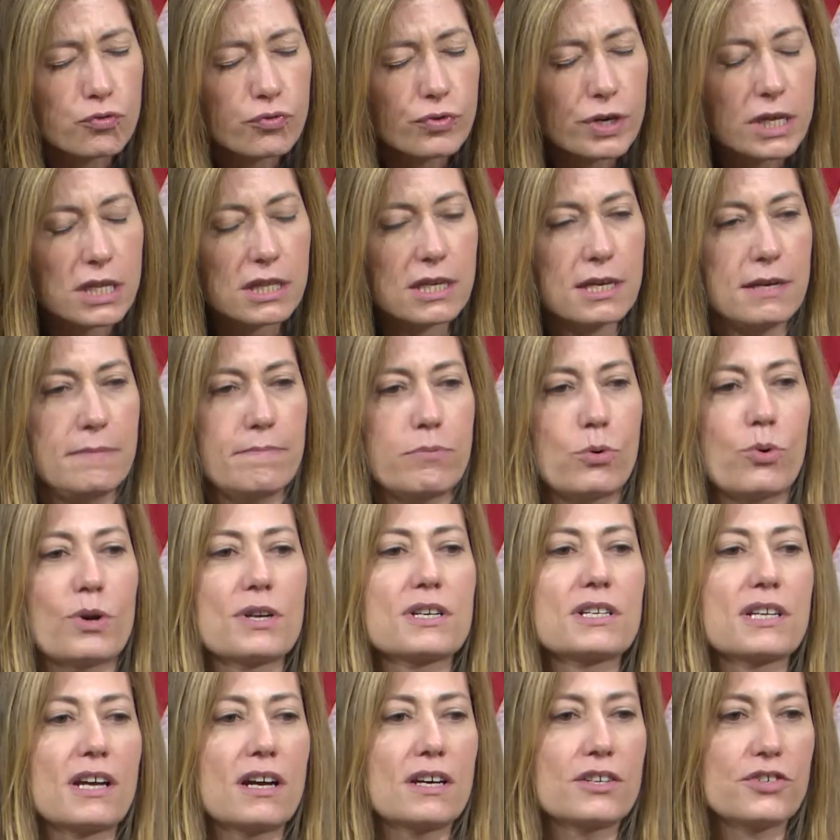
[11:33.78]
really
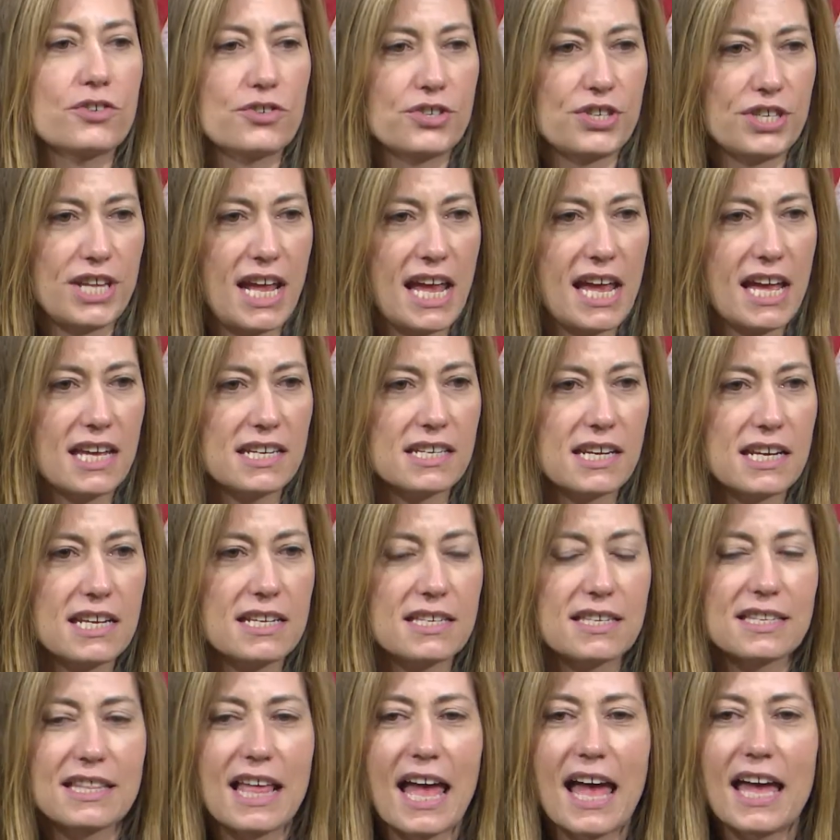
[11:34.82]
important to understand
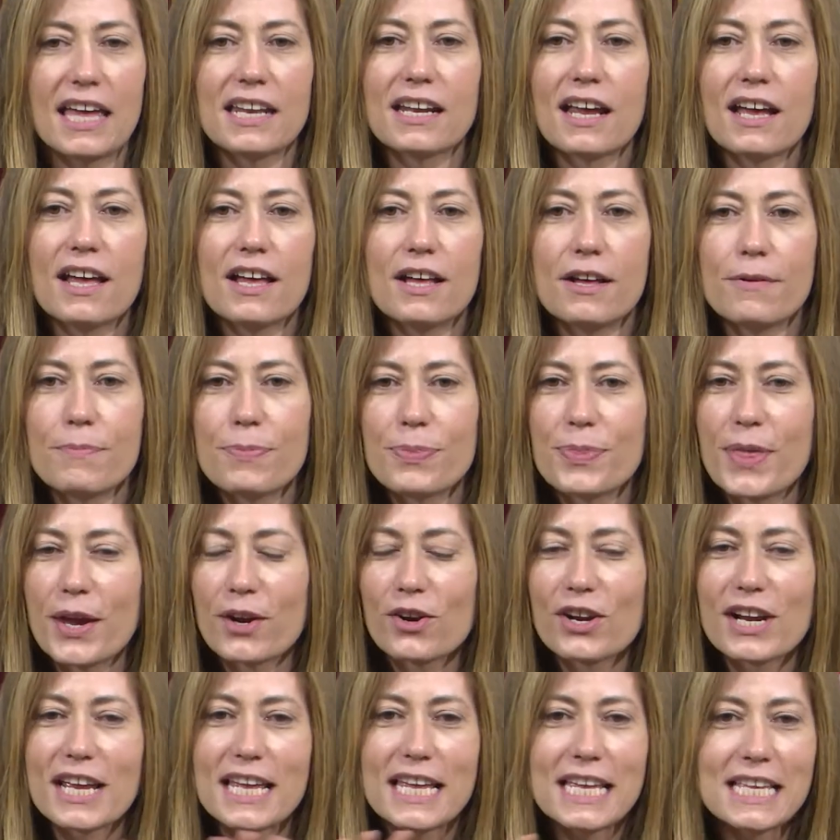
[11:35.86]
is that
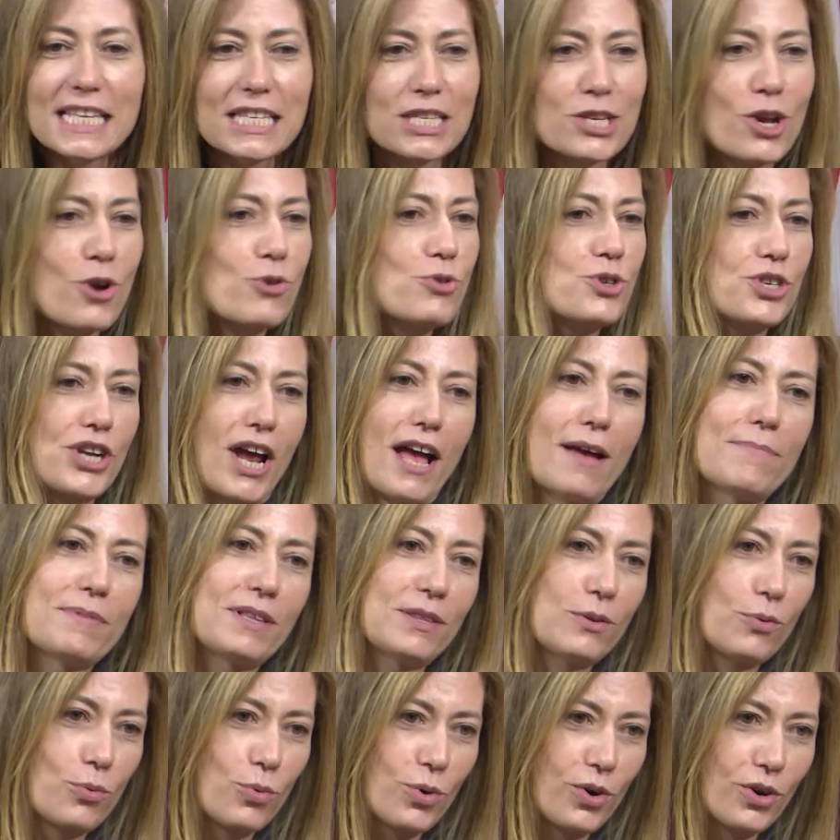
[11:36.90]
there is no job
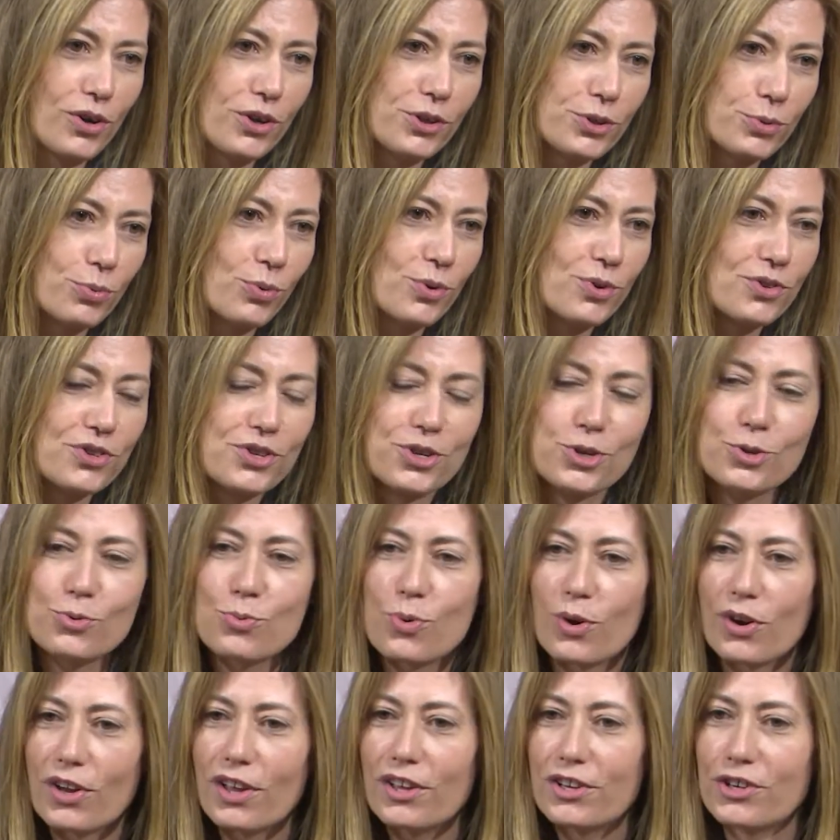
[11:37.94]
in the world where you
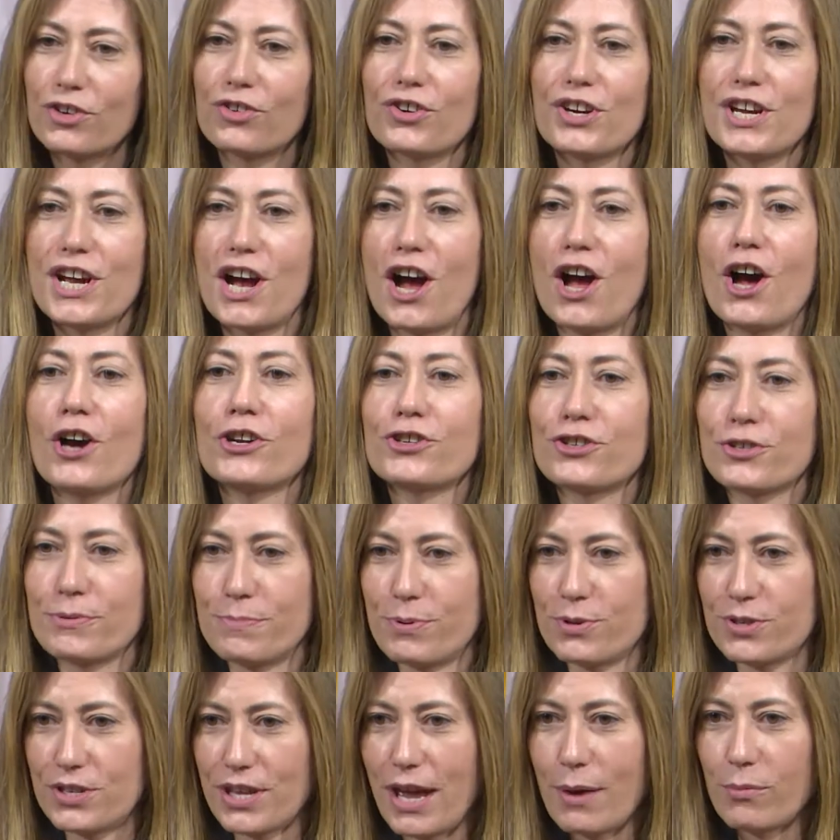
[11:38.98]
will agree one hundred
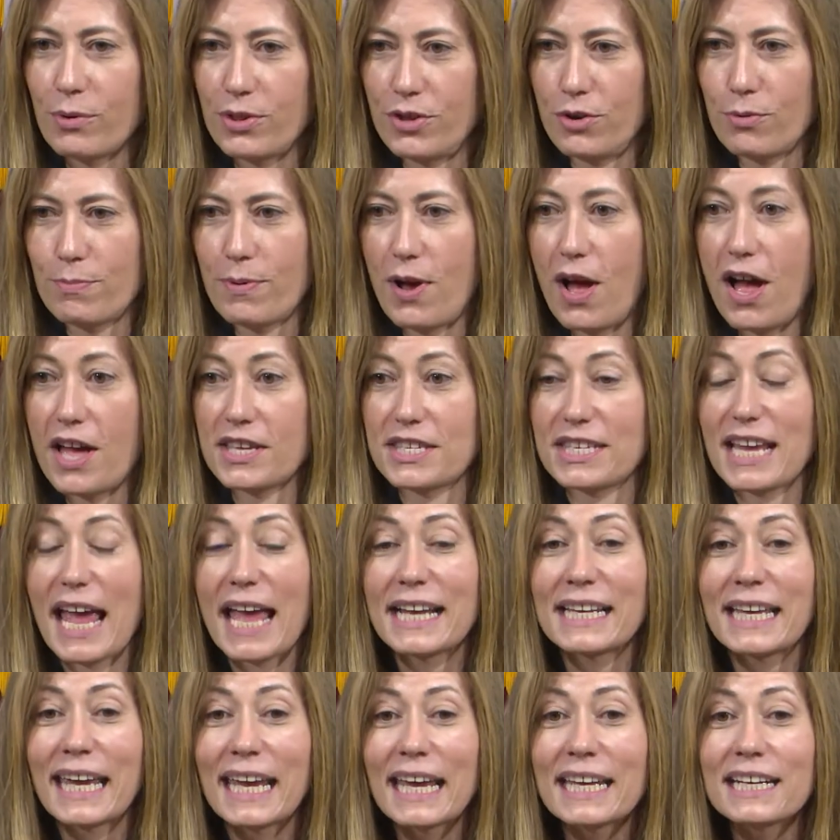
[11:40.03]
percent with your boss.
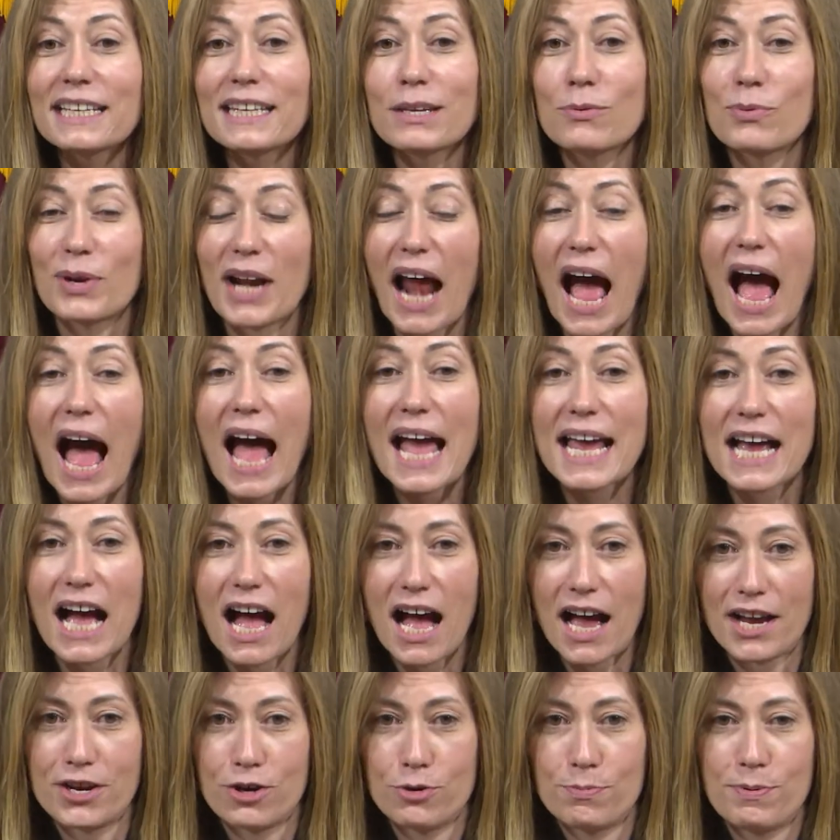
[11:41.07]
And candidly, when I
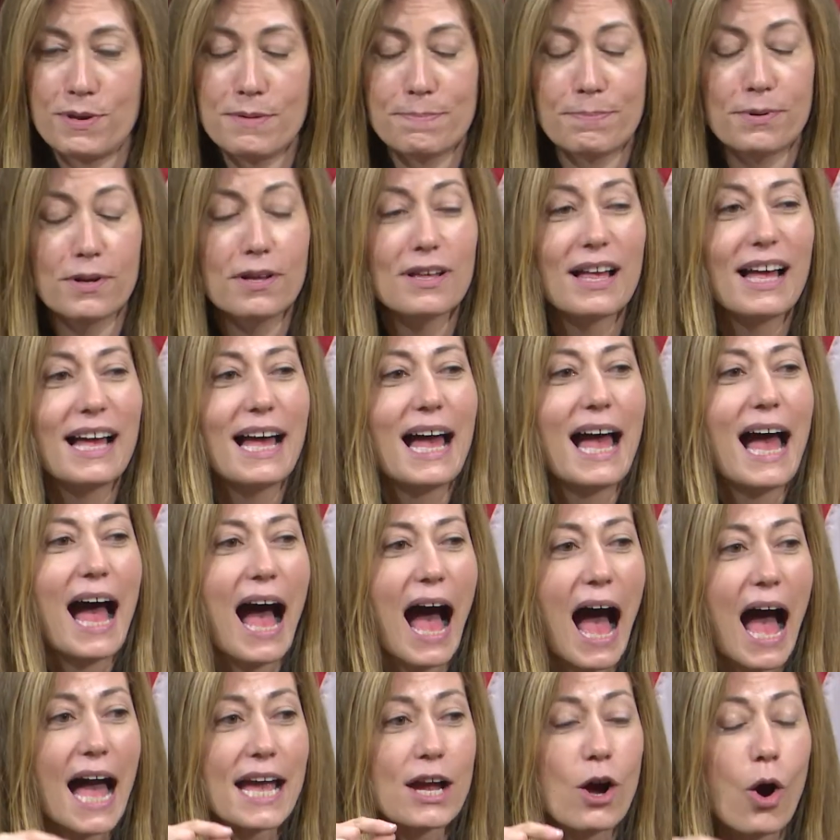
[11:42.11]
hire people,
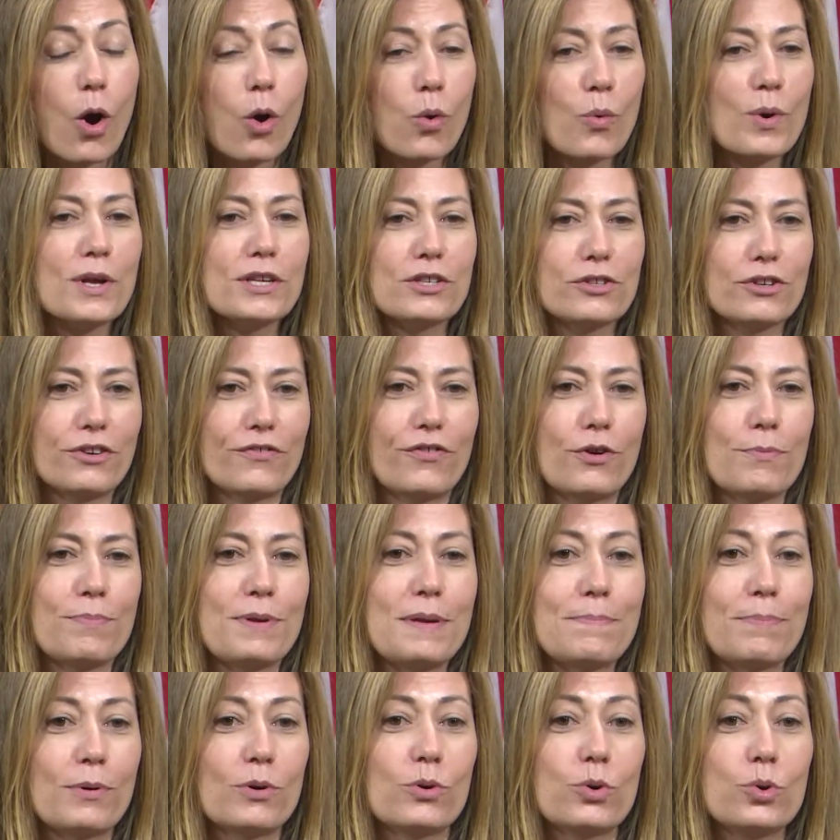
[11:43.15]
I always look for
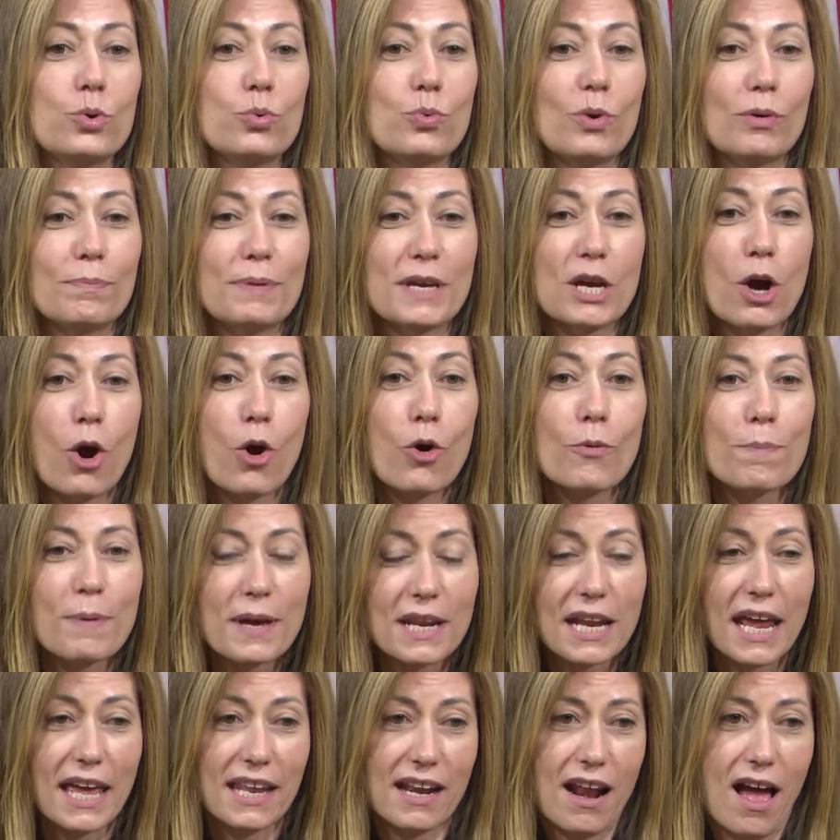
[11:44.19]
people who will be
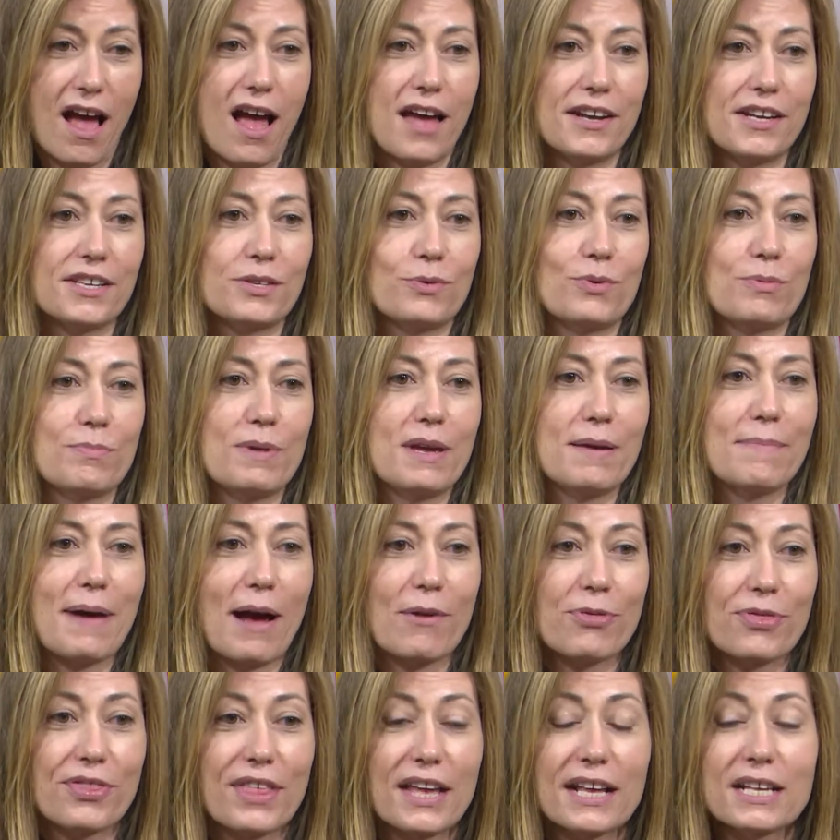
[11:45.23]
open and honest with me
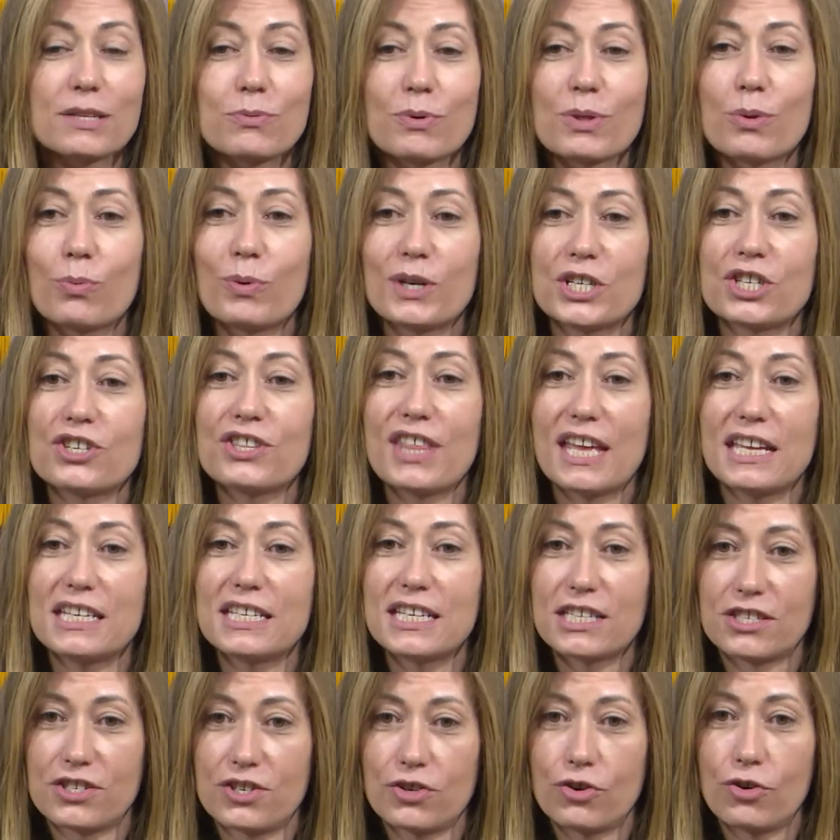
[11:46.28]
about things with which they
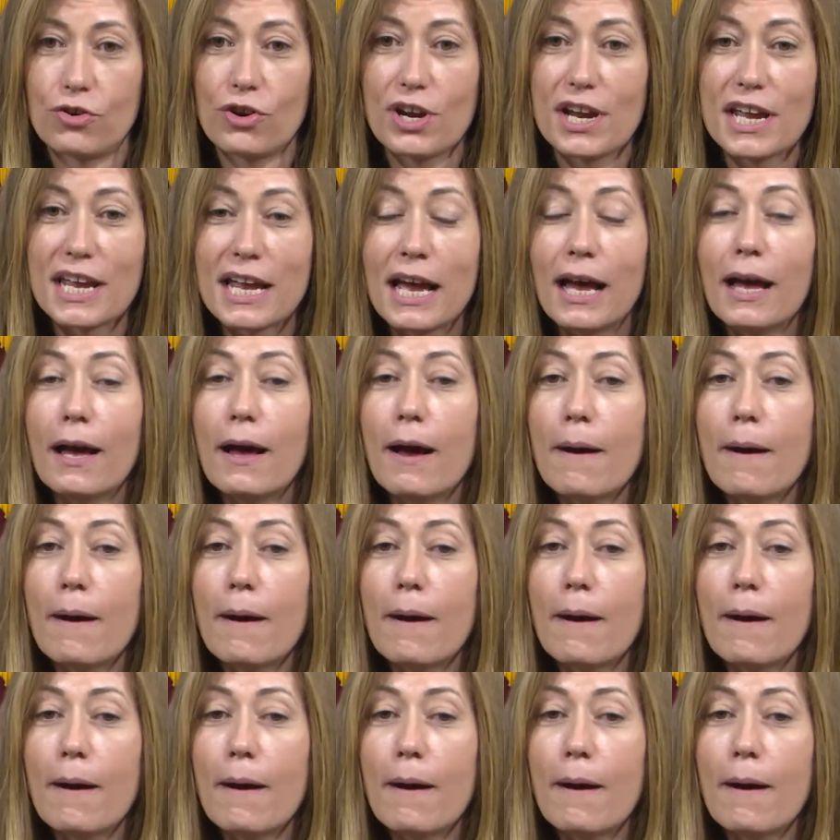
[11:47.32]
disagree,